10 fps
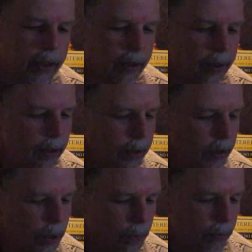here.
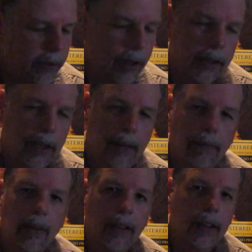But duct tape
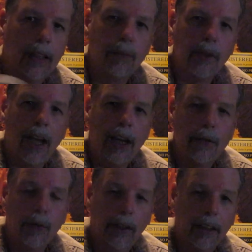comes in handy
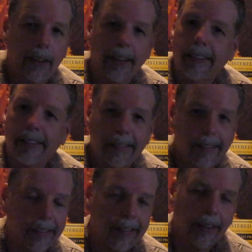for anything.
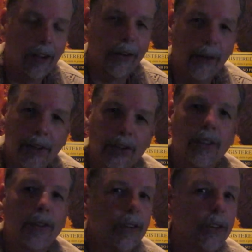Call it crazy.
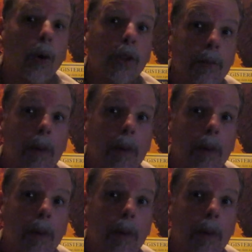It's always in my